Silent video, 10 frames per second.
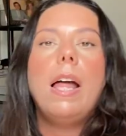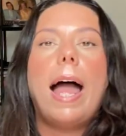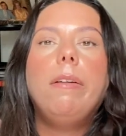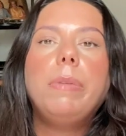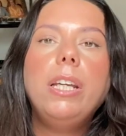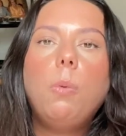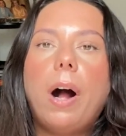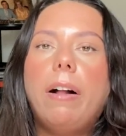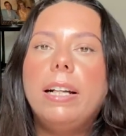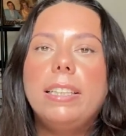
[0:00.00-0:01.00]
and
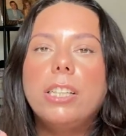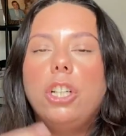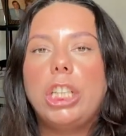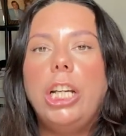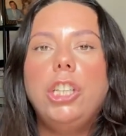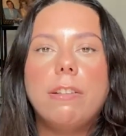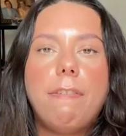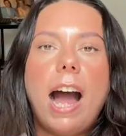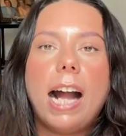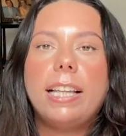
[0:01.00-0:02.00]
meanwhile it doesn't change the
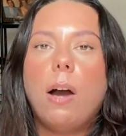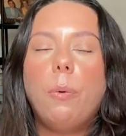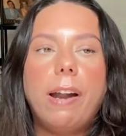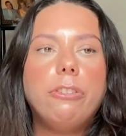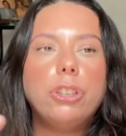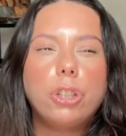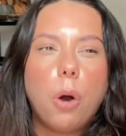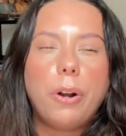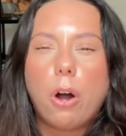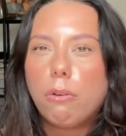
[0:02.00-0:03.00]
fact that whatever's
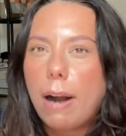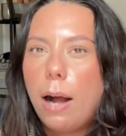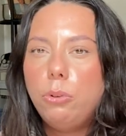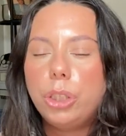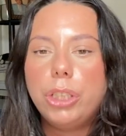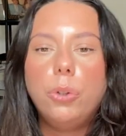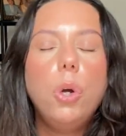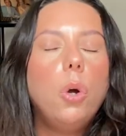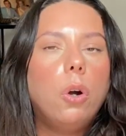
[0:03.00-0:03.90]
going on around you